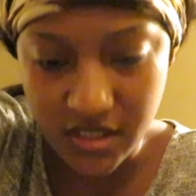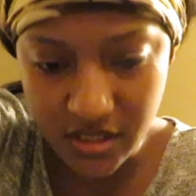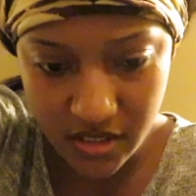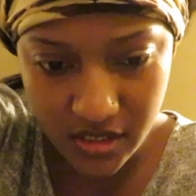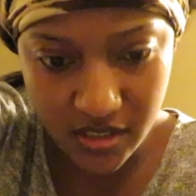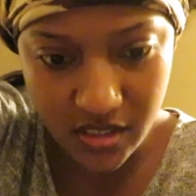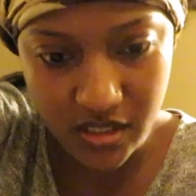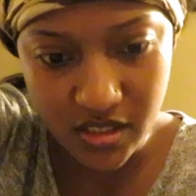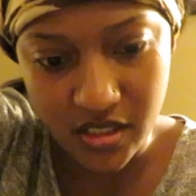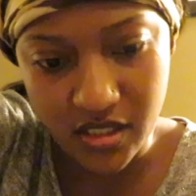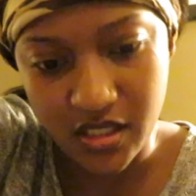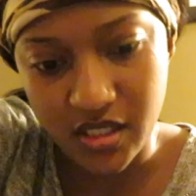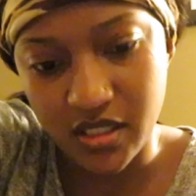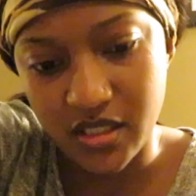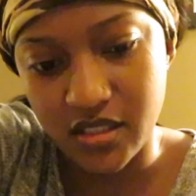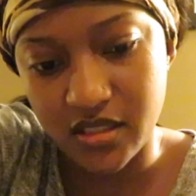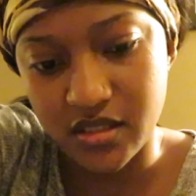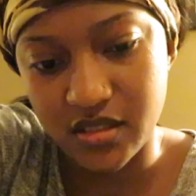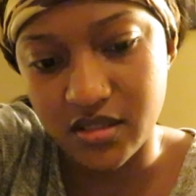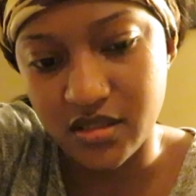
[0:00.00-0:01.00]
in it
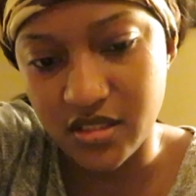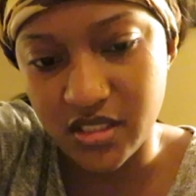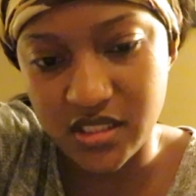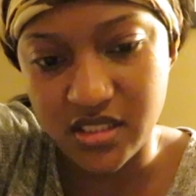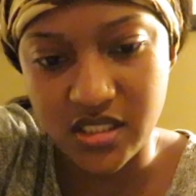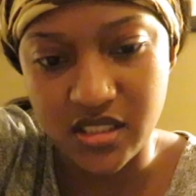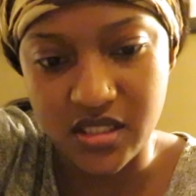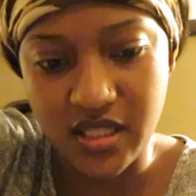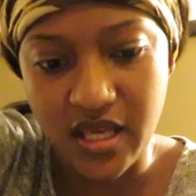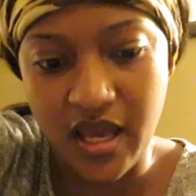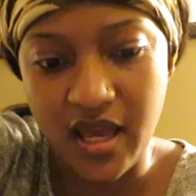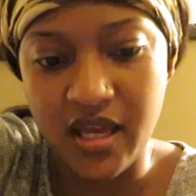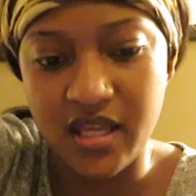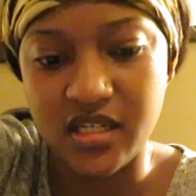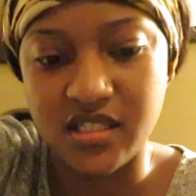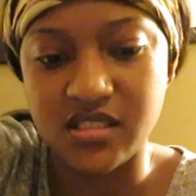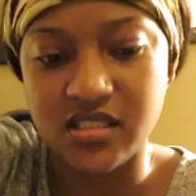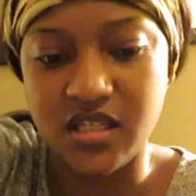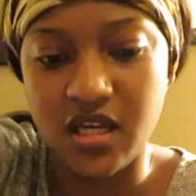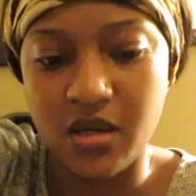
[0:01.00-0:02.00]
and this and that
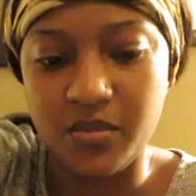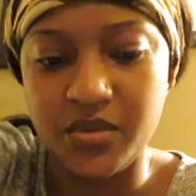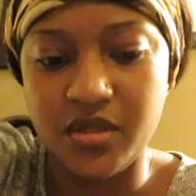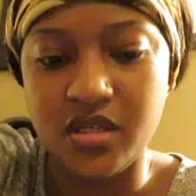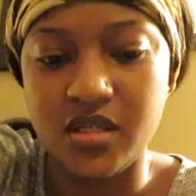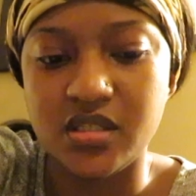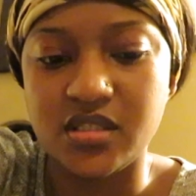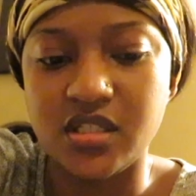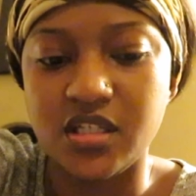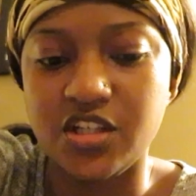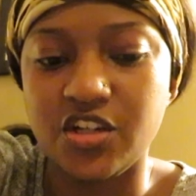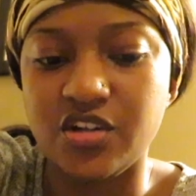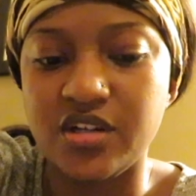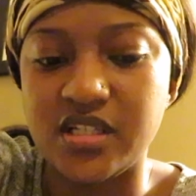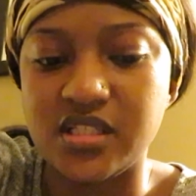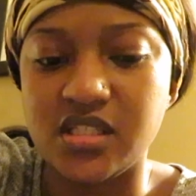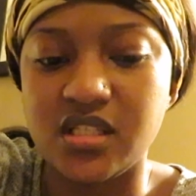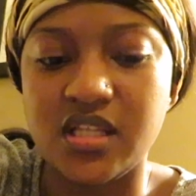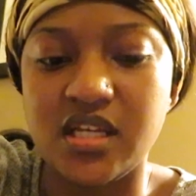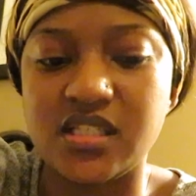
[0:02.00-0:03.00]
and it's gummies and you're
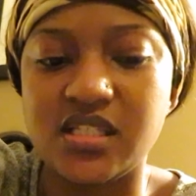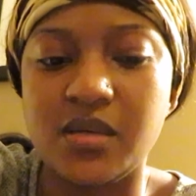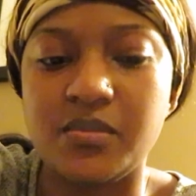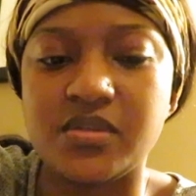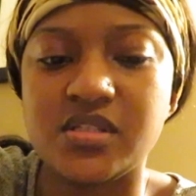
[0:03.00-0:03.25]
into that type